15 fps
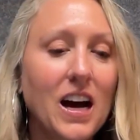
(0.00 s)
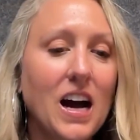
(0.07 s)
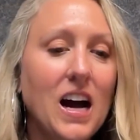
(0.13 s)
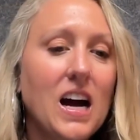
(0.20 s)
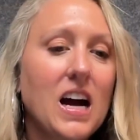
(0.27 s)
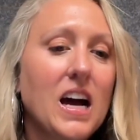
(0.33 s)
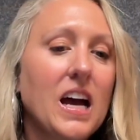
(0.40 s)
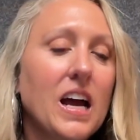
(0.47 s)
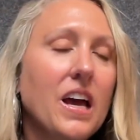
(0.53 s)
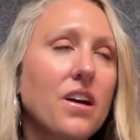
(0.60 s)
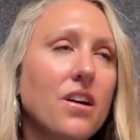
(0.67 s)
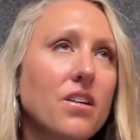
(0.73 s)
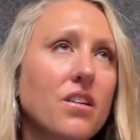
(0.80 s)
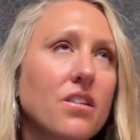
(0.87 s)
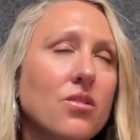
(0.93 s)

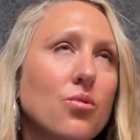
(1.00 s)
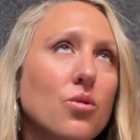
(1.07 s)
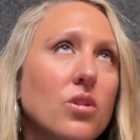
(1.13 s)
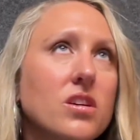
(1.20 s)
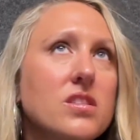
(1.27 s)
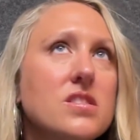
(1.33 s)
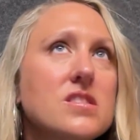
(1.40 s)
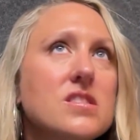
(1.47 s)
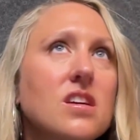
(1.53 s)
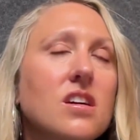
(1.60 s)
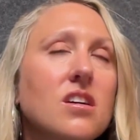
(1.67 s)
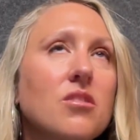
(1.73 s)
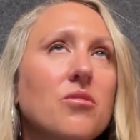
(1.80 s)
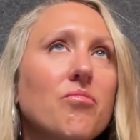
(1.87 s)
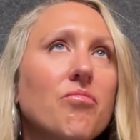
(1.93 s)
I was
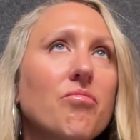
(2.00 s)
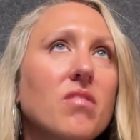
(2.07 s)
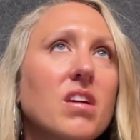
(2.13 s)
um,